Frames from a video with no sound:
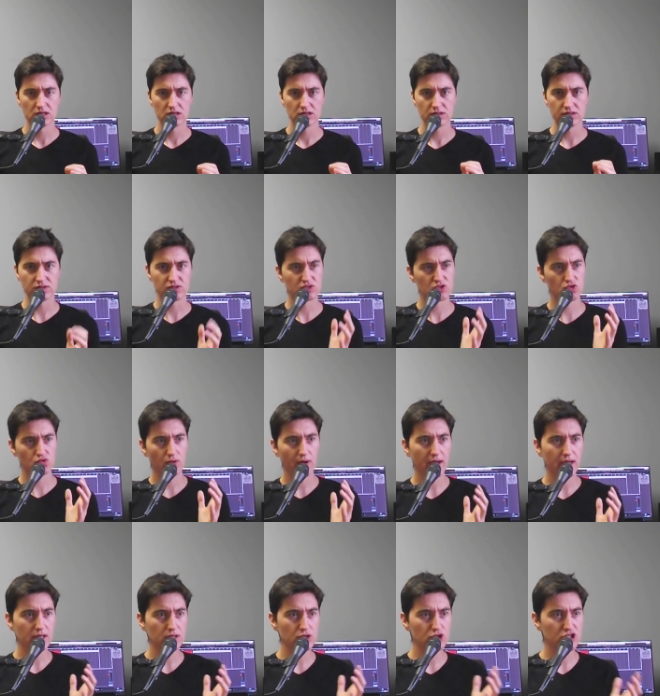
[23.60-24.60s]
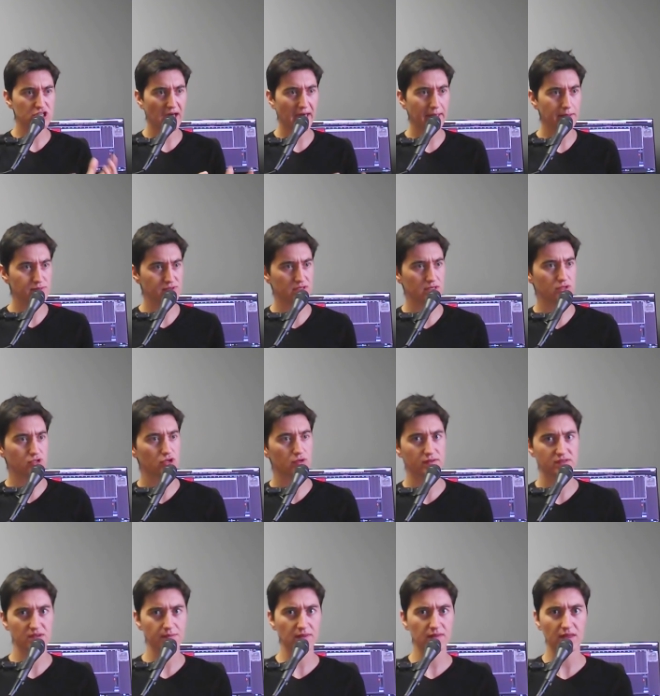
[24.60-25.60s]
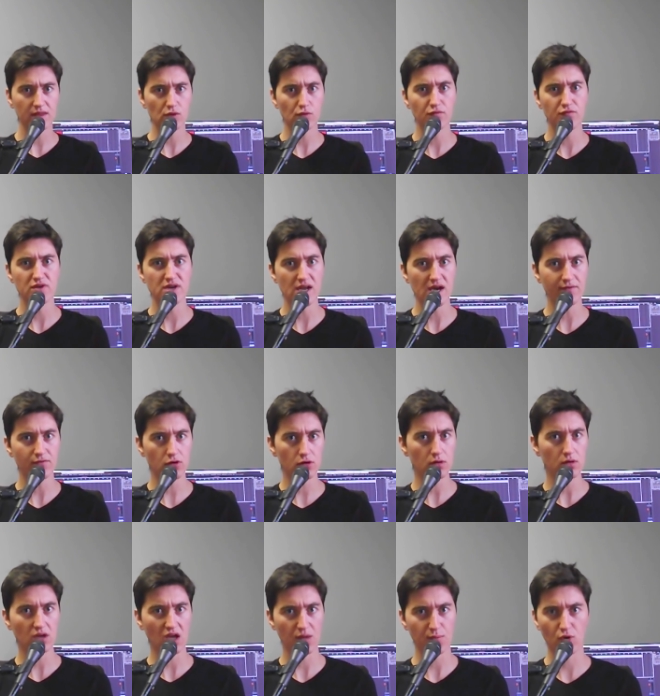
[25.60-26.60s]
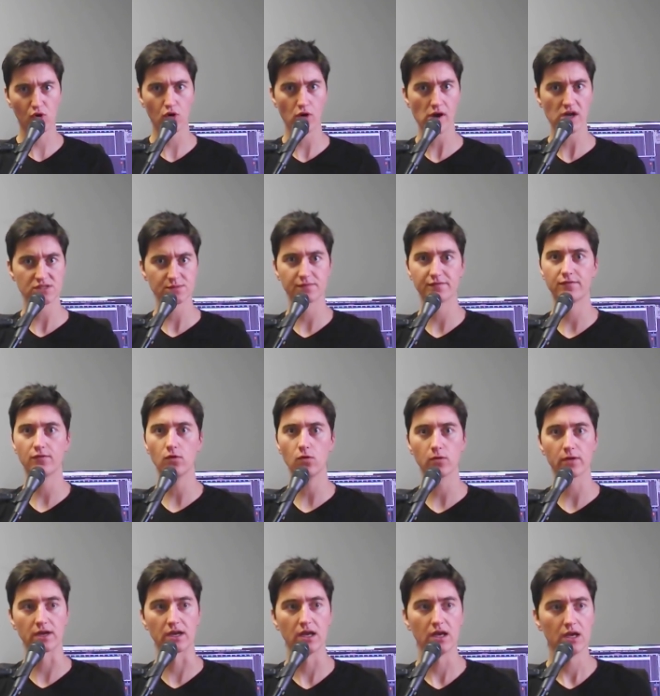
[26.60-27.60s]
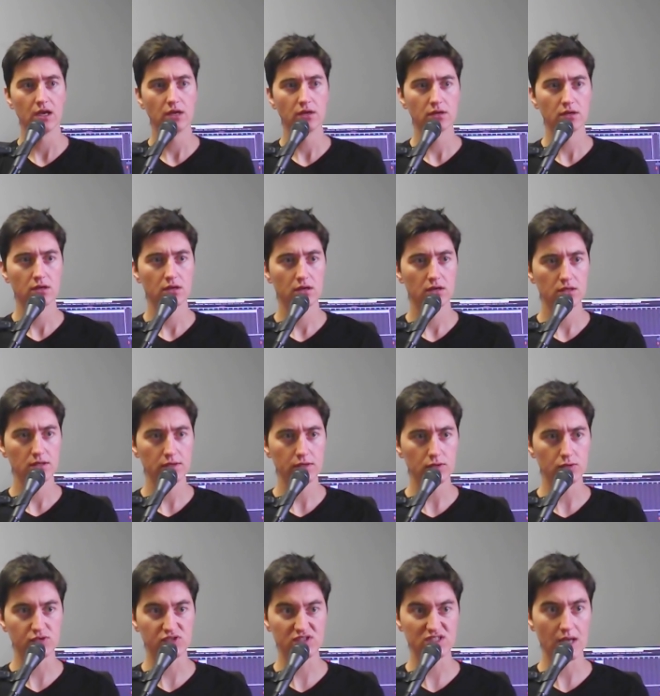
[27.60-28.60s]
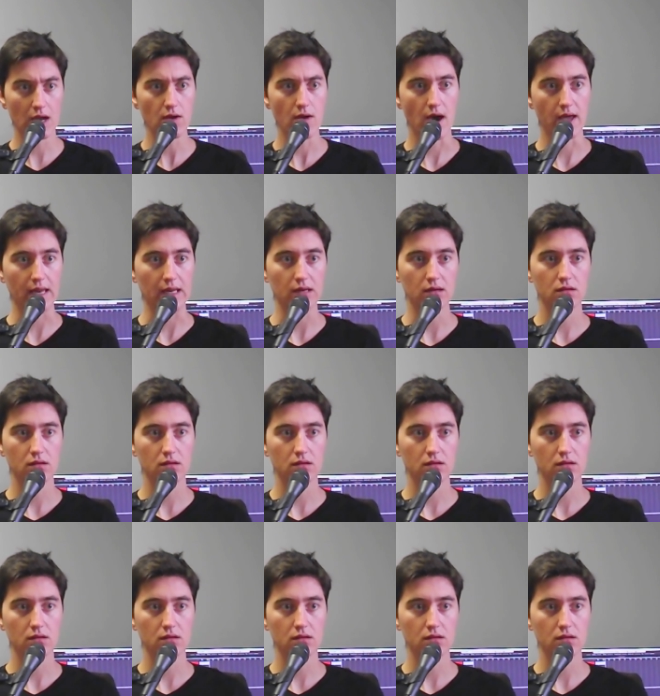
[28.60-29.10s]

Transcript: strange time signature that's something that you've never come across before, and you stare at it.